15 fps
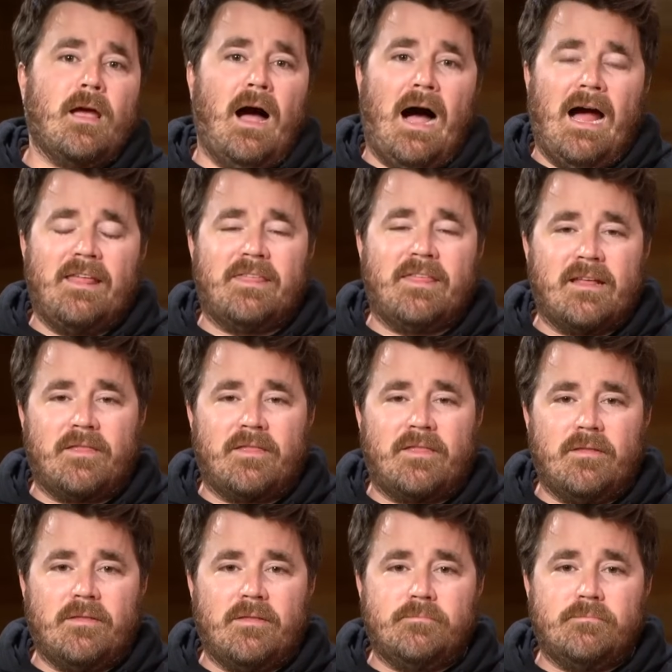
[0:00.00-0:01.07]
I think
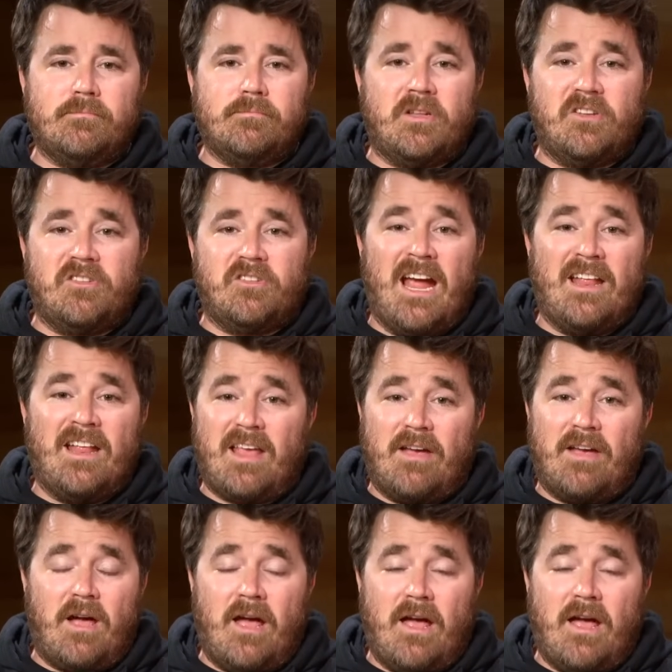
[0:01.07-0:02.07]
the Giants have